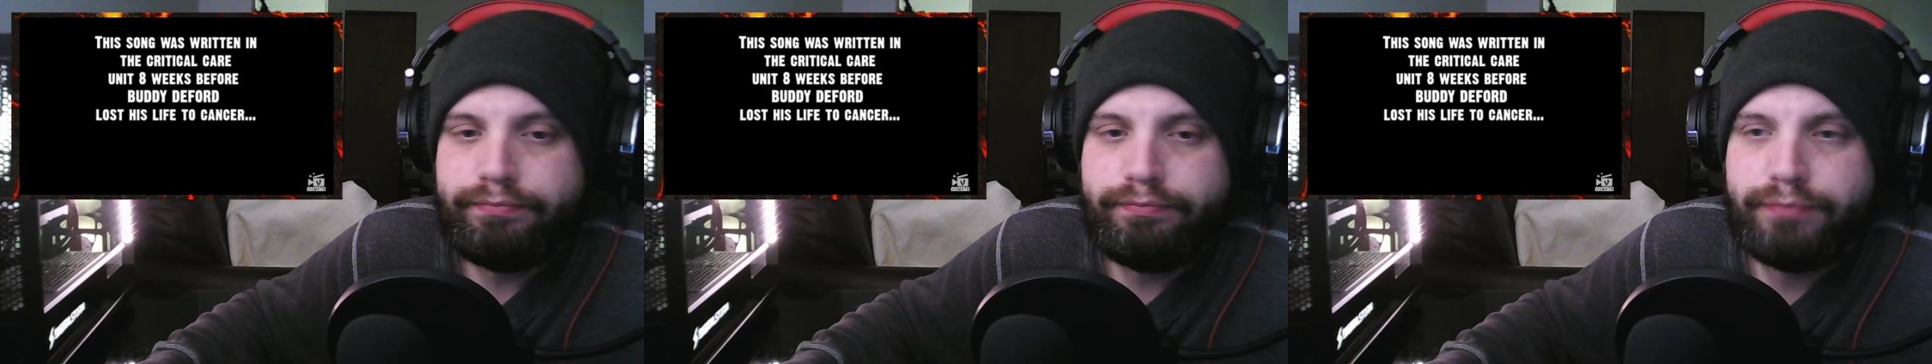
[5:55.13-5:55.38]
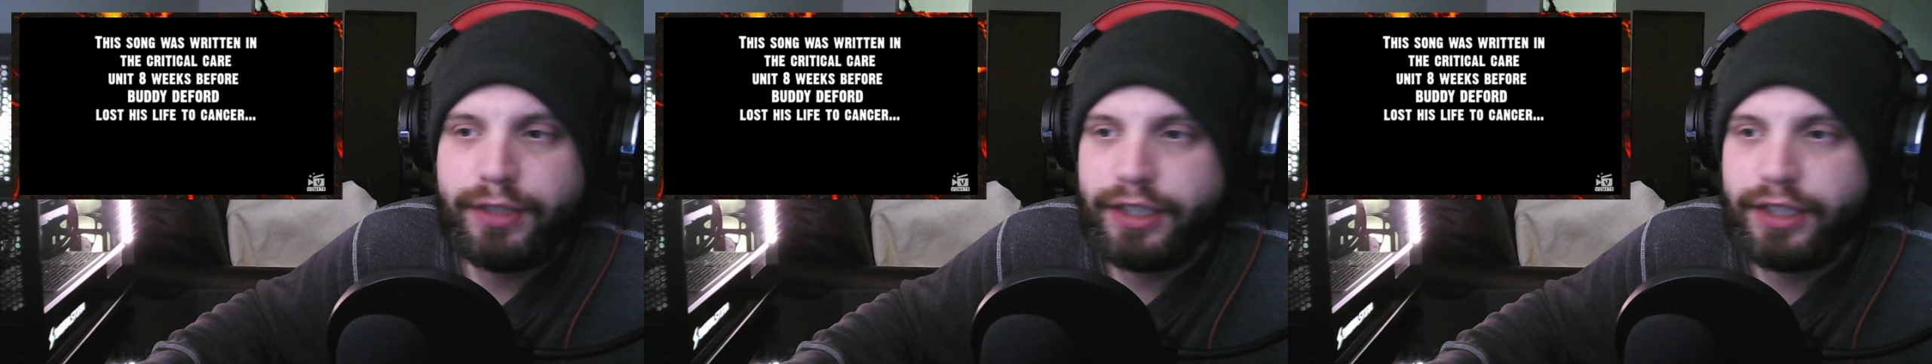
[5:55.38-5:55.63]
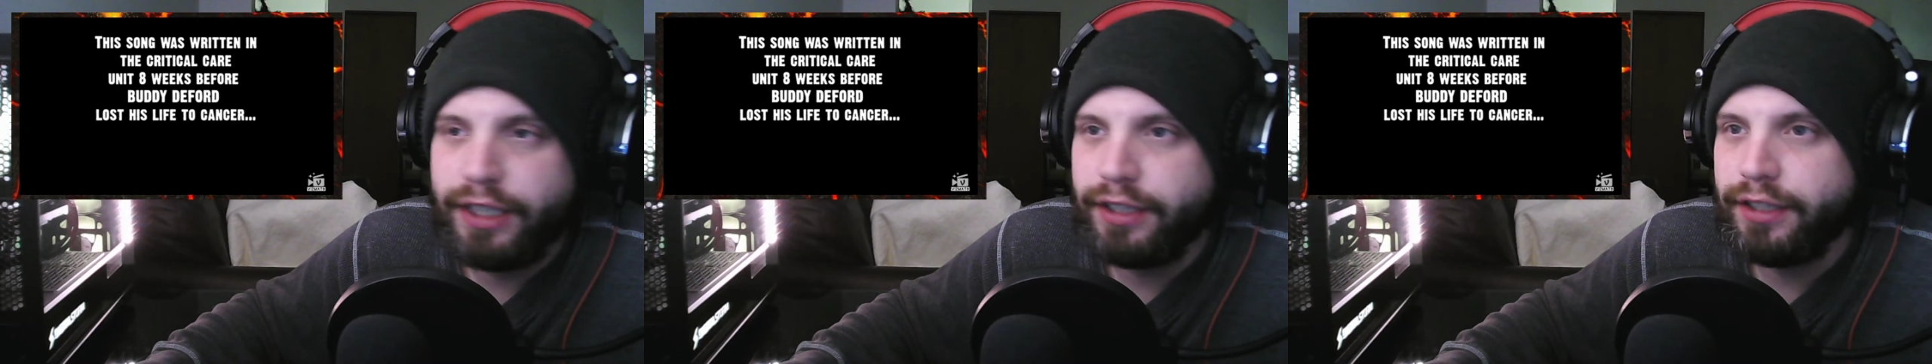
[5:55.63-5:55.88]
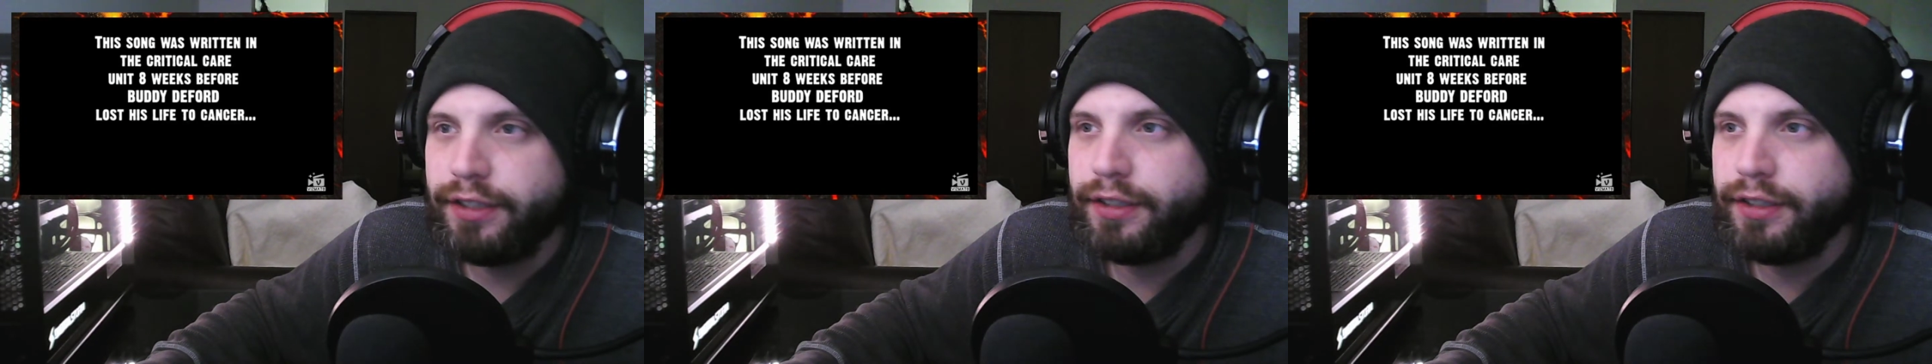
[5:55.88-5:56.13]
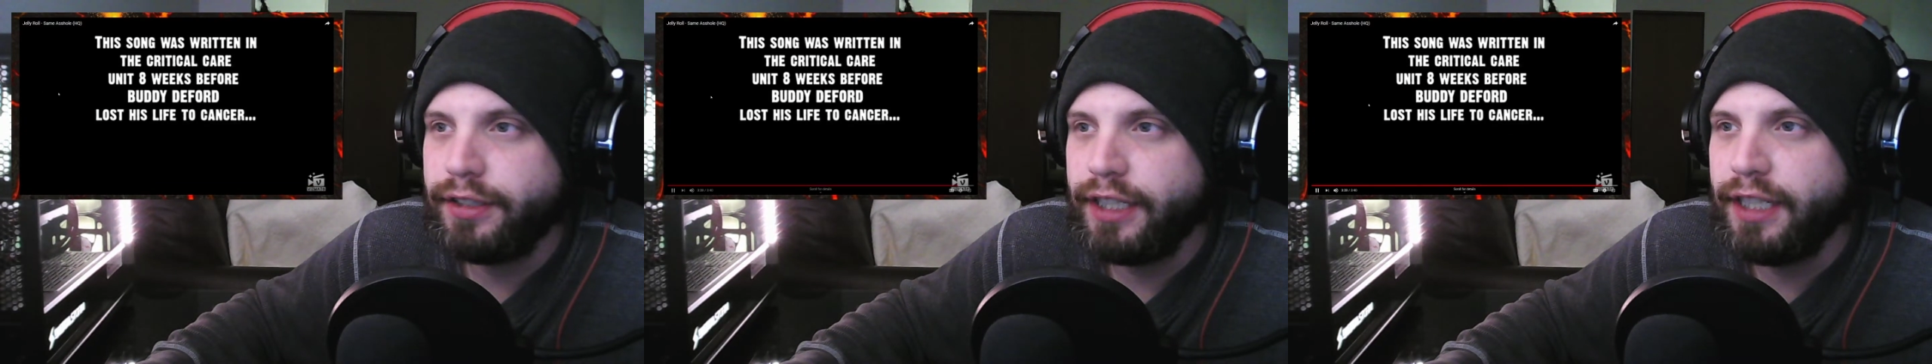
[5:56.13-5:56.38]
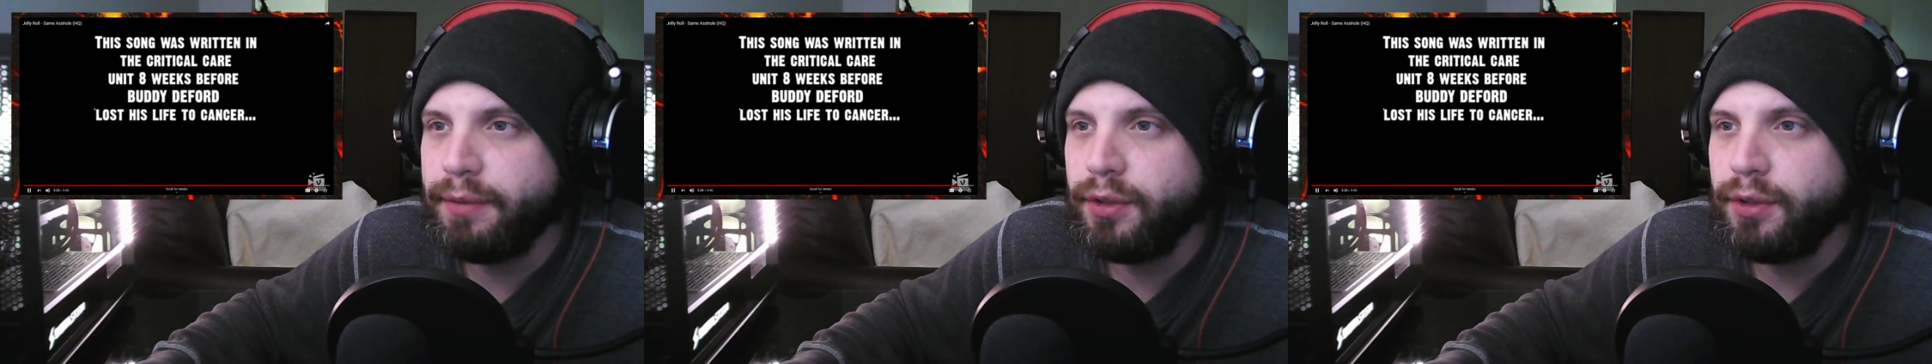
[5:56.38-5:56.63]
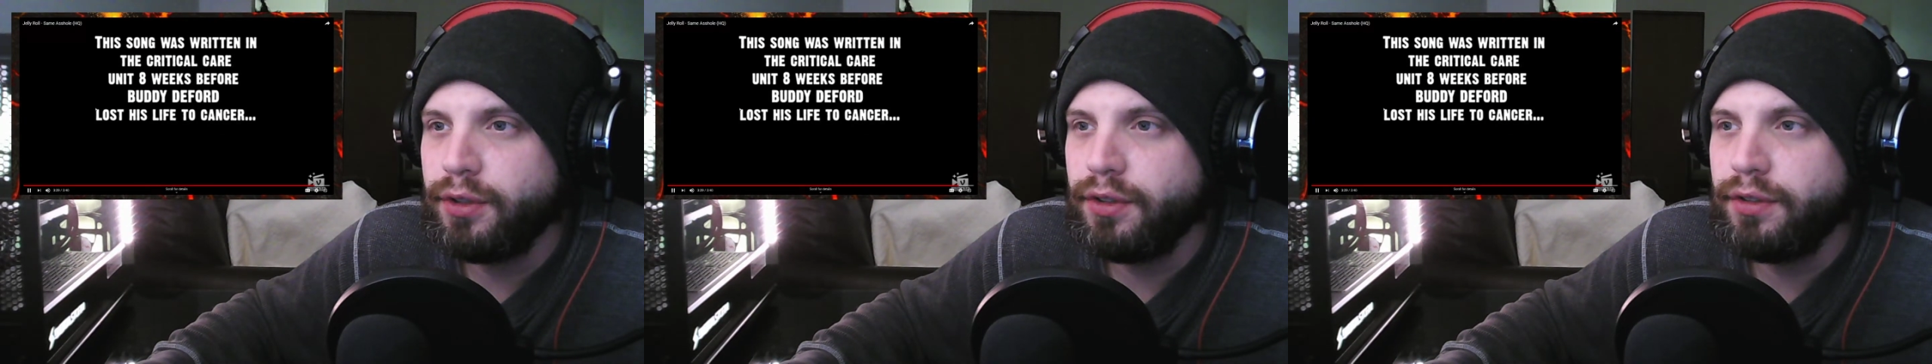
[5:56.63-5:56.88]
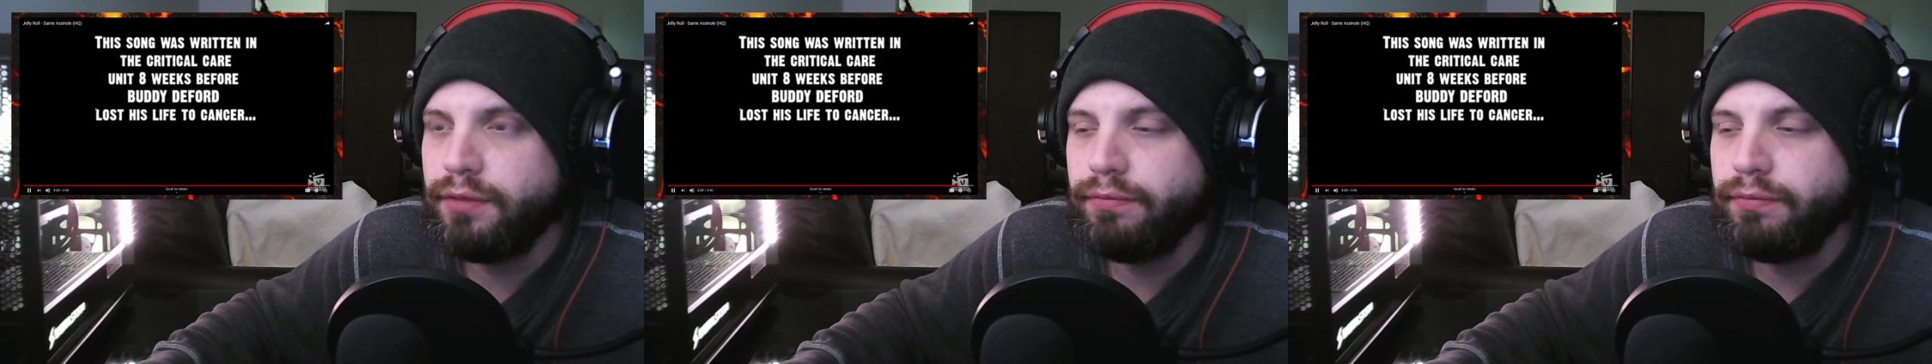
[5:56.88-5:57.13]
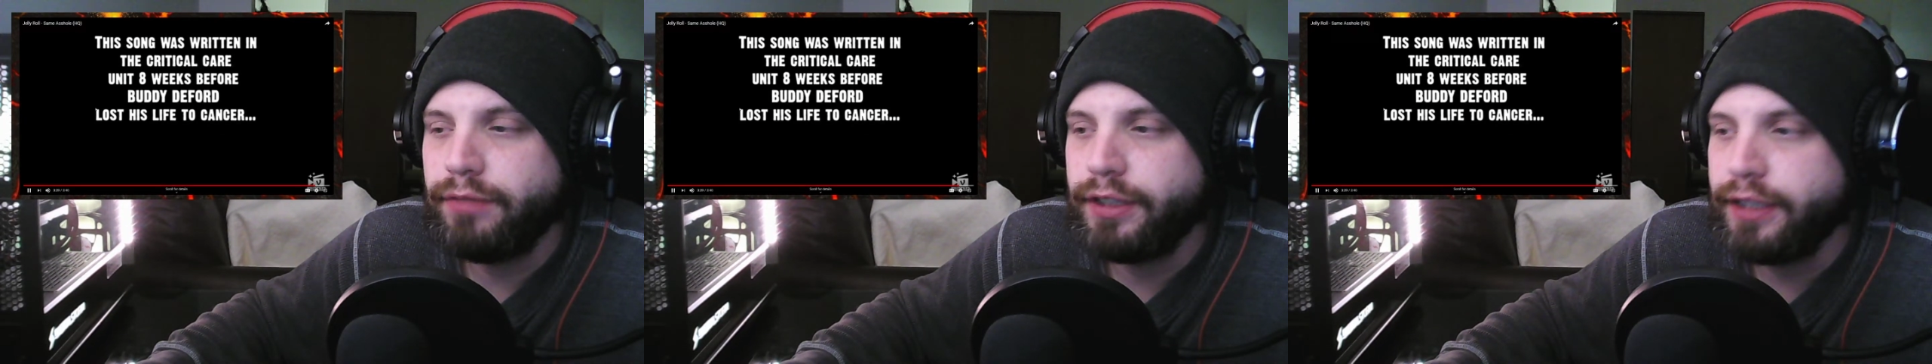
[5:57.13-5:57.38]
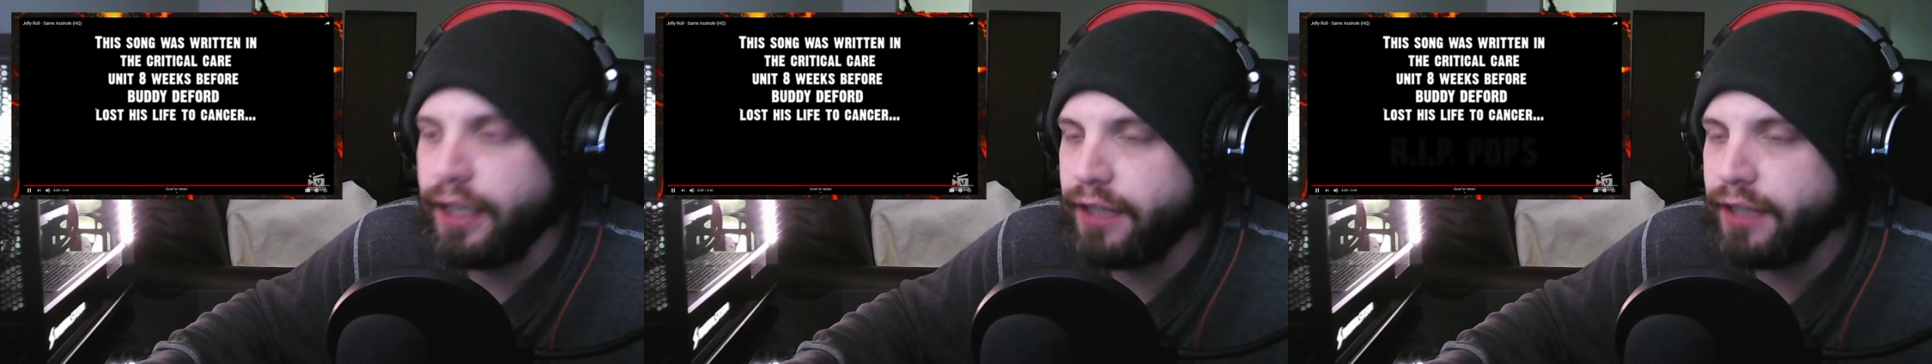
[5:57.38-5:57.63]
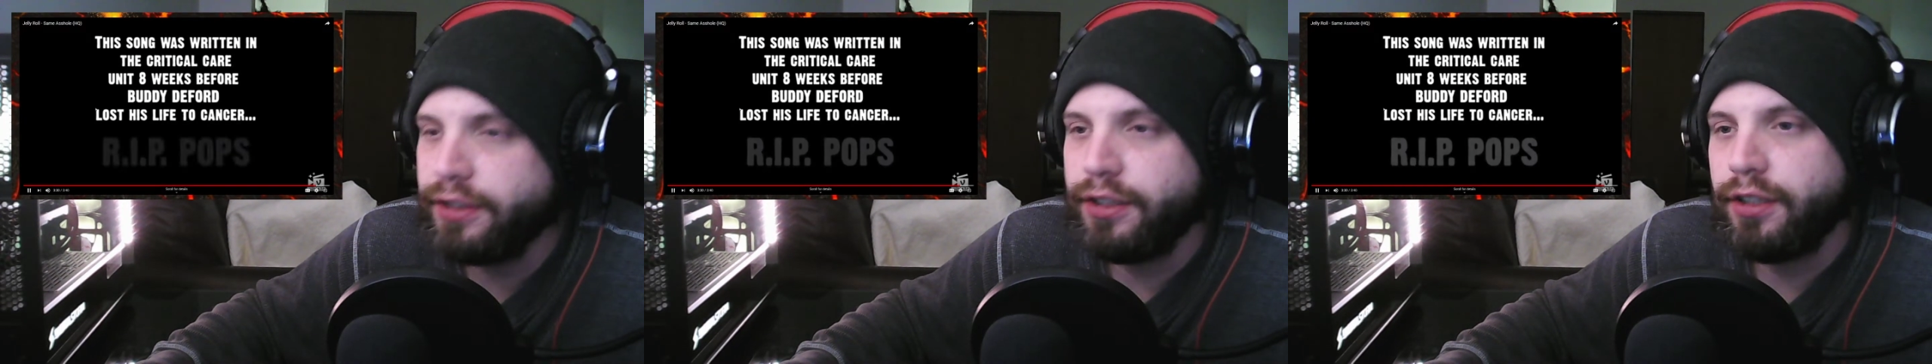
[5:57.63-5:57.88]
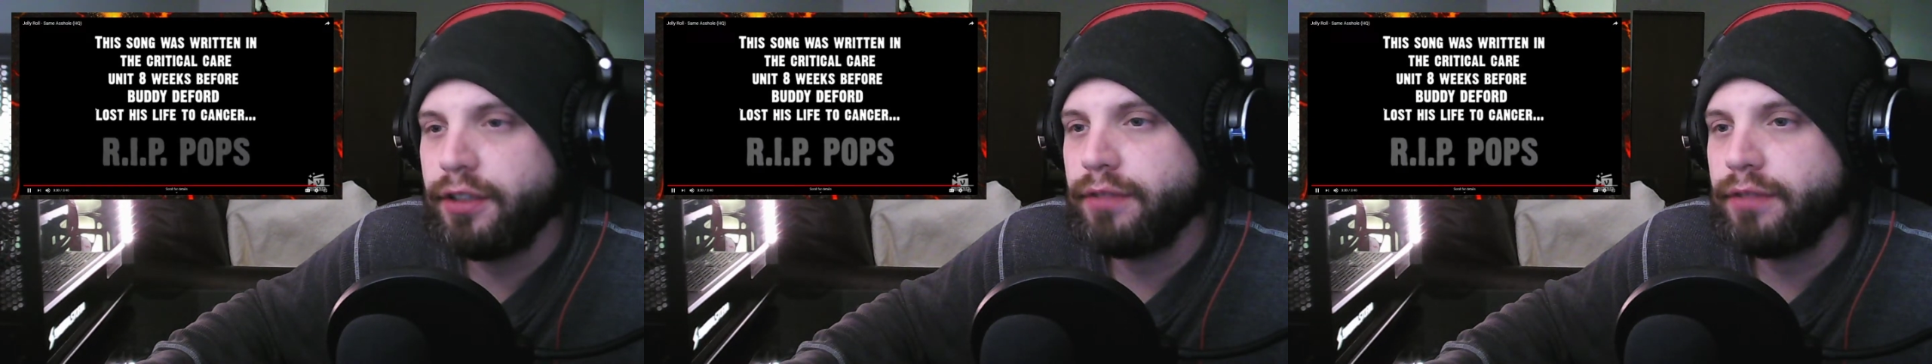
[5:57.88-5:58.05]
Sing the same old sad song.